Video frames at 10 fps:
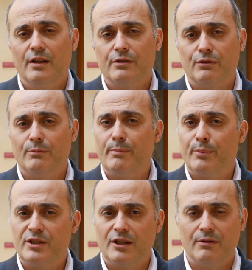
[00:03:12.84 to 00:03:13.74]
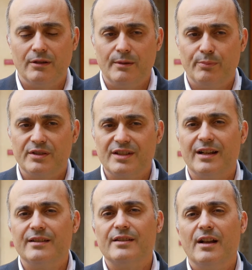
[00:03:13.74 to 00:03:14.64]
So to be particularly
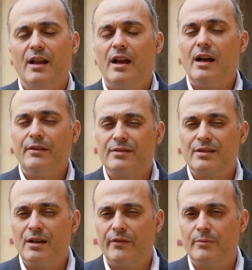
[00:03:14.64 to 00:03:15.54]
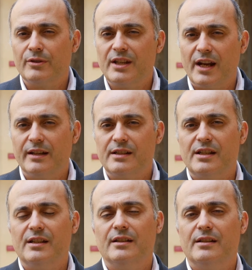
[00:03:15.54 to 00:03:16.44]
precise, how does the government
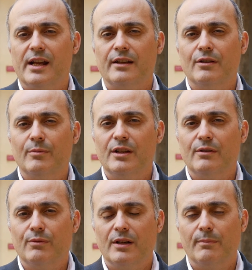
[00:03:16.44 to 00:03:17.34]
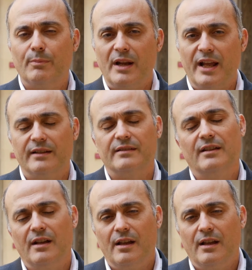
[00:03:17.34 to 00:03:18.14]
guarantee that nobody will plant